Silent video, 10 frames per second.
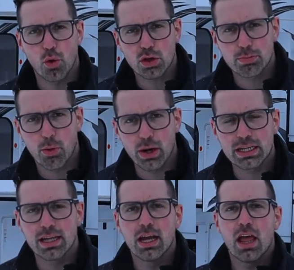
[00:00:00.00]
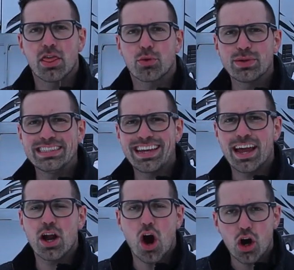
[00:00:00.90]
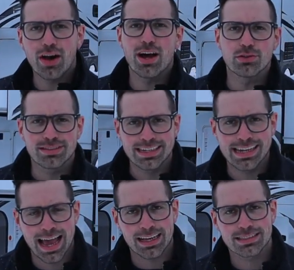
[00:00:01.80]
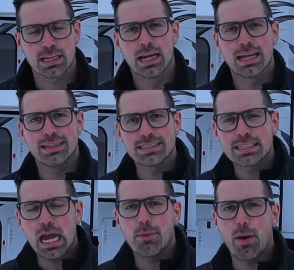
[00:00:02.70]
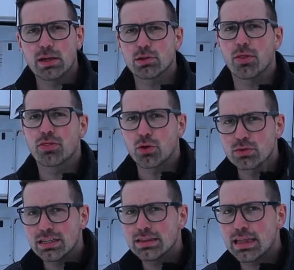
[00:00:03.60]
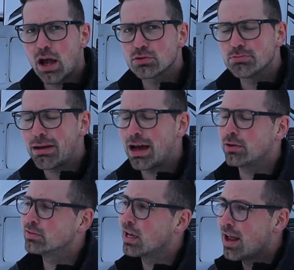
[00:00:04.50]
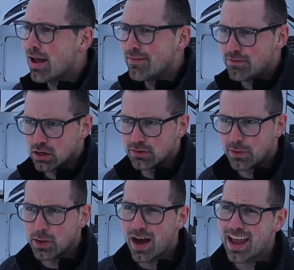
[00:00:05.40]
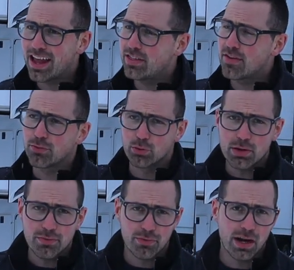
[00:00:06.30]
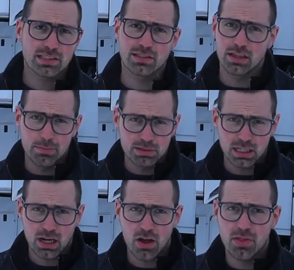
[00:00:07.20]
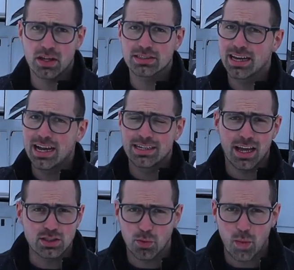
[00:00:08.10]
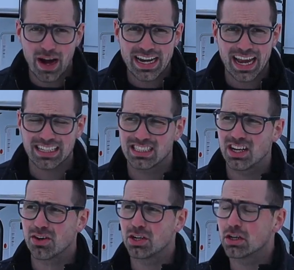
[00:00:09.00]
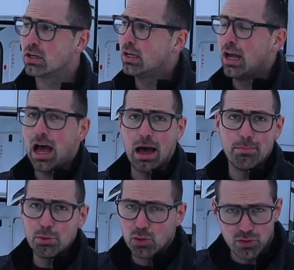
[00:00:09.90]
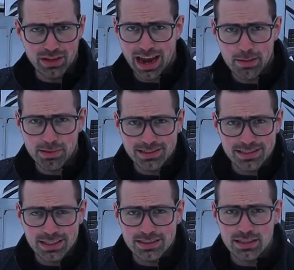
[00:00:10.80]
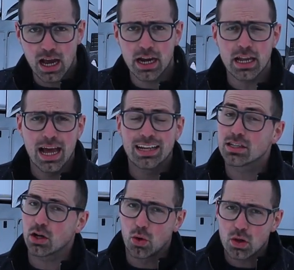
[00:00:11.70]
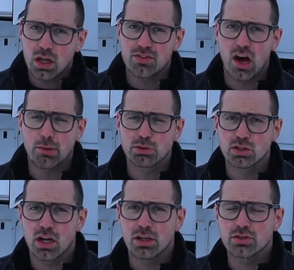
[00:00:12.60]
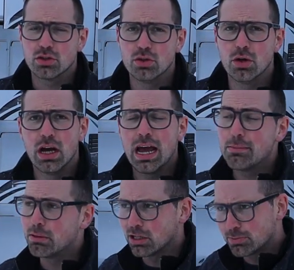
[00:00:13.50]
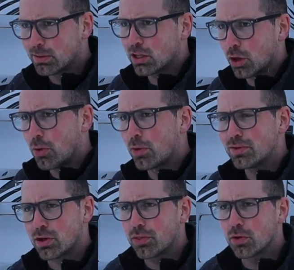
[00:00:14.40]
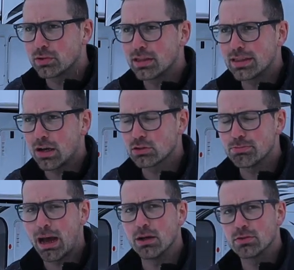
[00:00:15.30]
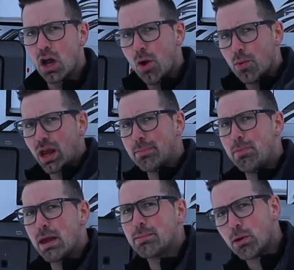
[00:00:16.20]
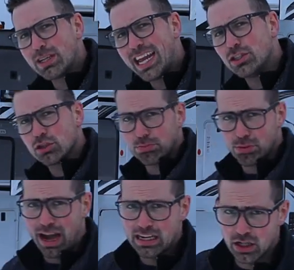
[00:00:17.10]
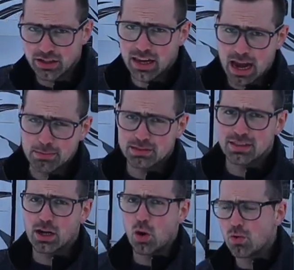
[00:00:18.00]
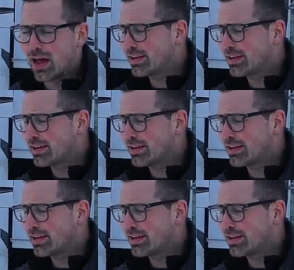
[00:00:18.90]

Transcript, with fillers: North Point 310 RLTS. This guy weighs around 13,000 pounds. Very, very high end. They've refreshed the lipstick on this. Nice white exterior, uh, beautiful cabinets inside. It's got a whole lot of options on it too, but this particular one weighs around 13,000 pounds. We got big bodacious Brandon on the camera today holding